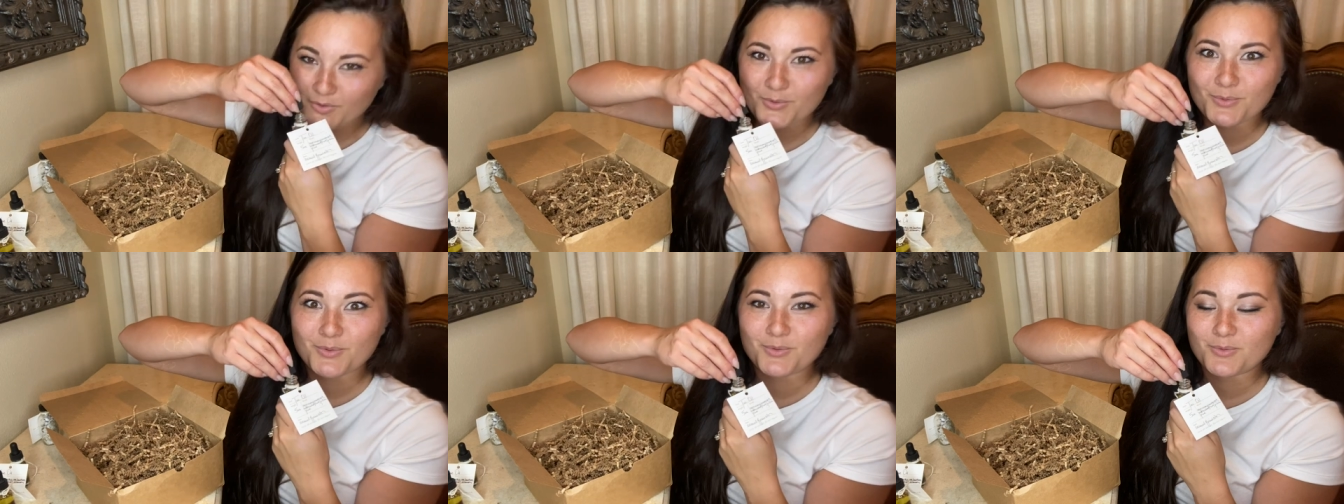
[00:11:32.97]

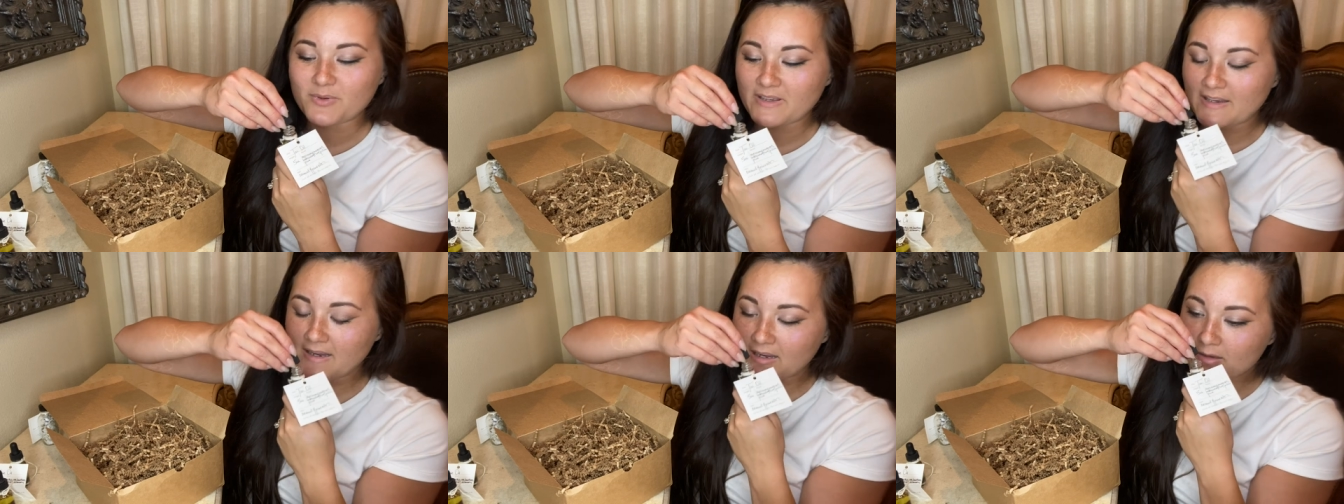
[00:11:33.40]
Ooh,
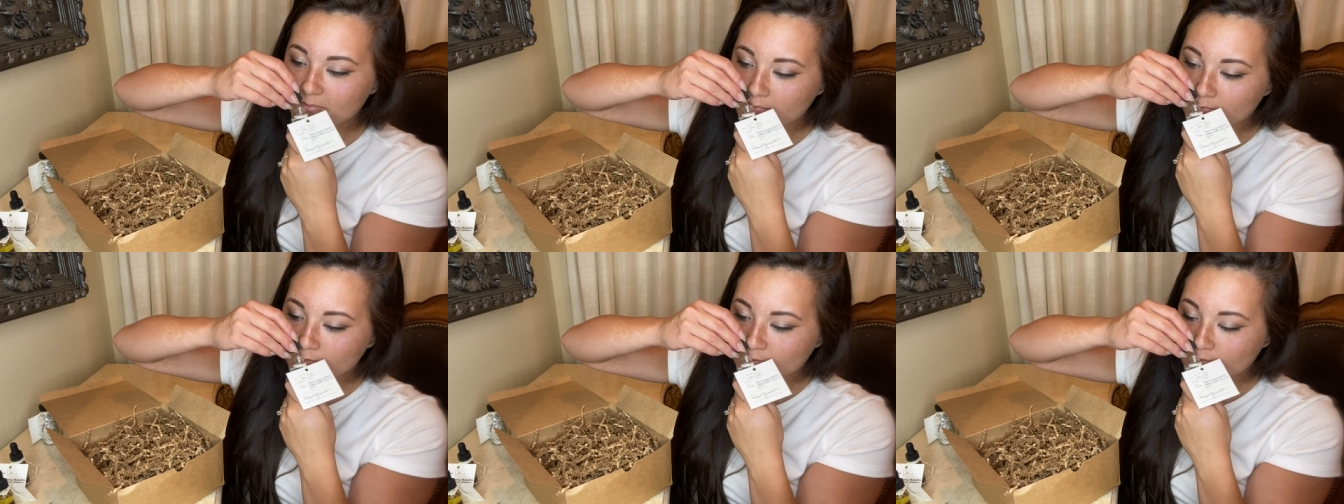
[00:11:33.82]
yeah.
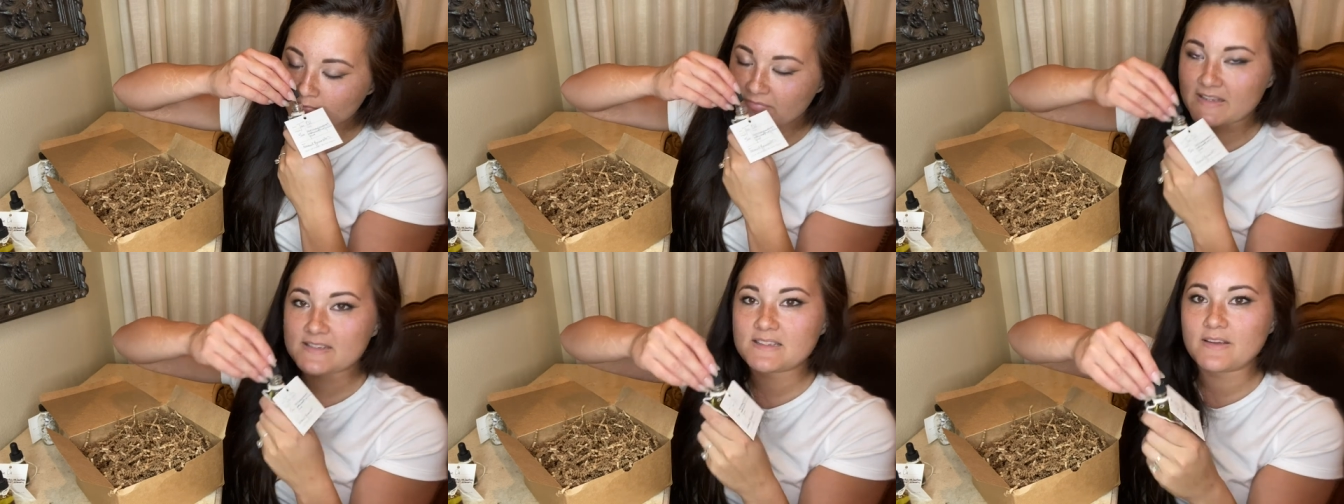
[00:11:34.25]

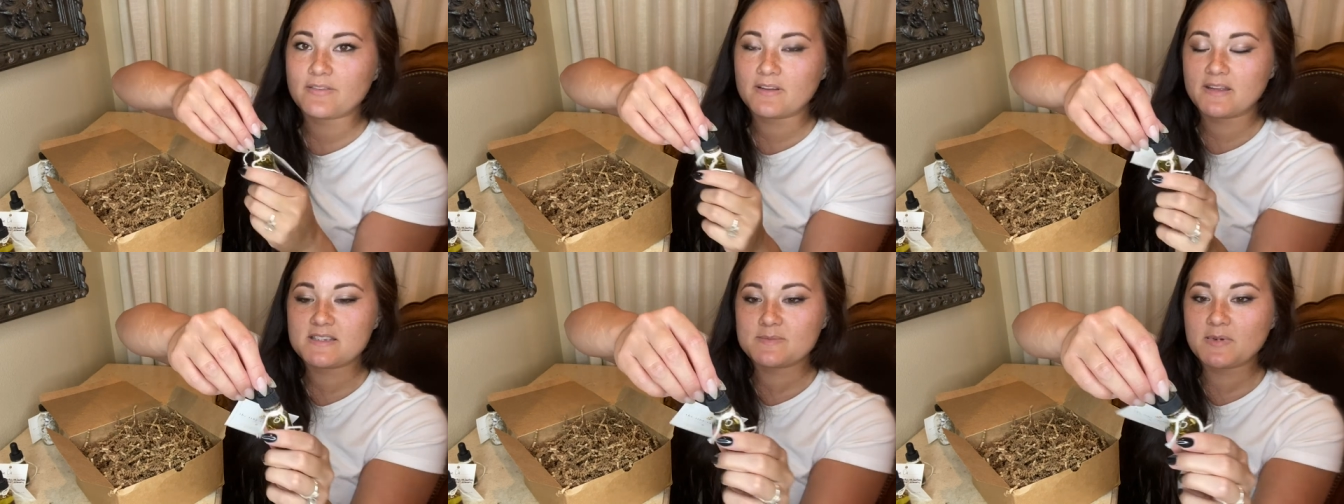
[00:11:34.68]
This
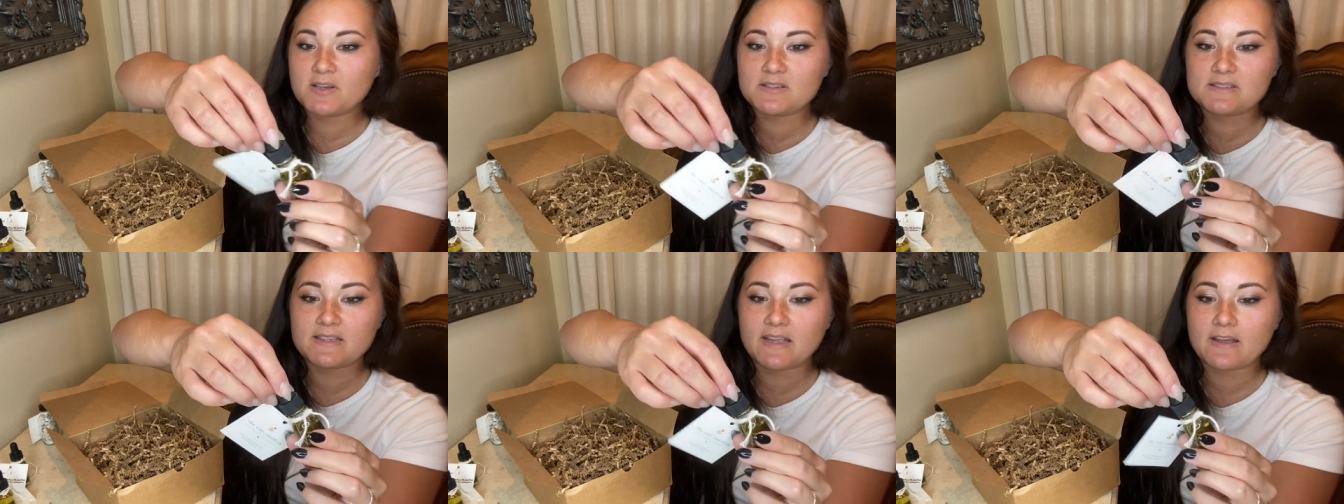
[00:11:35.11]
definitely
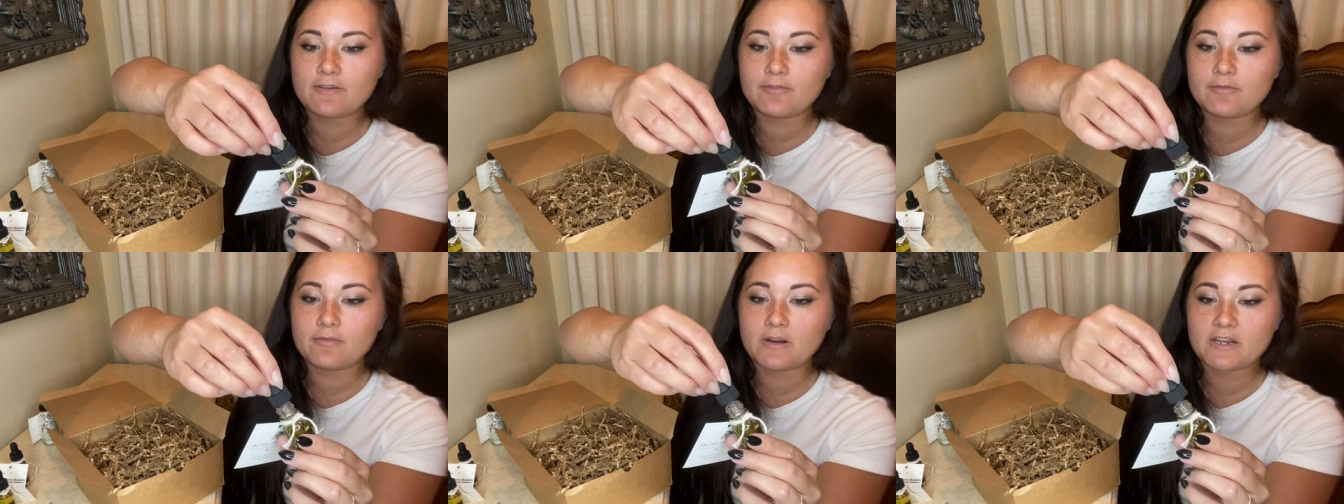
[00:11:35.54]
smells like a
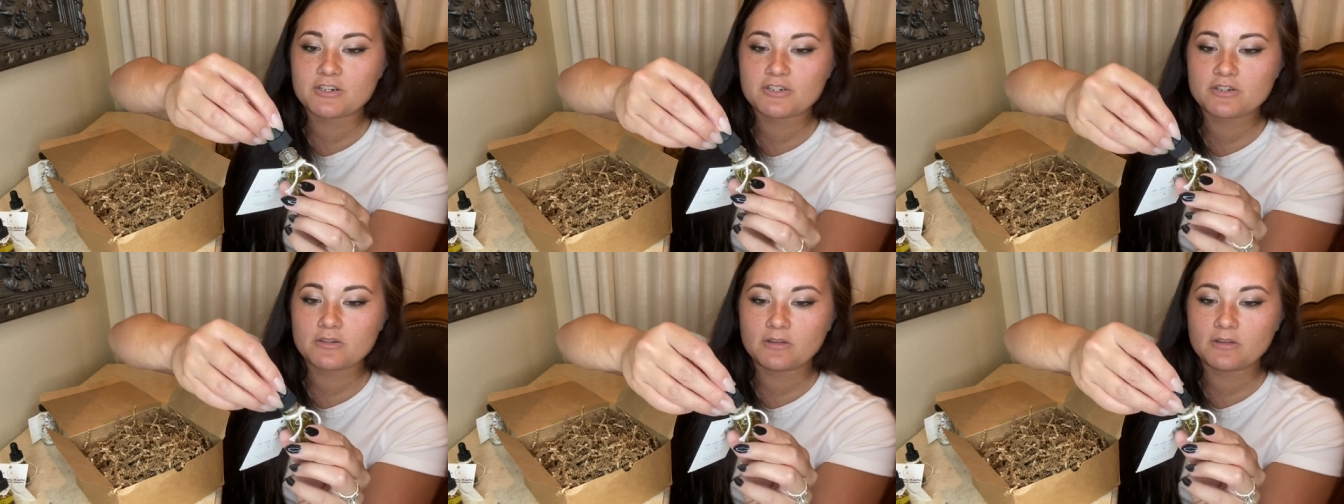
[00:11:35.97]
fresh,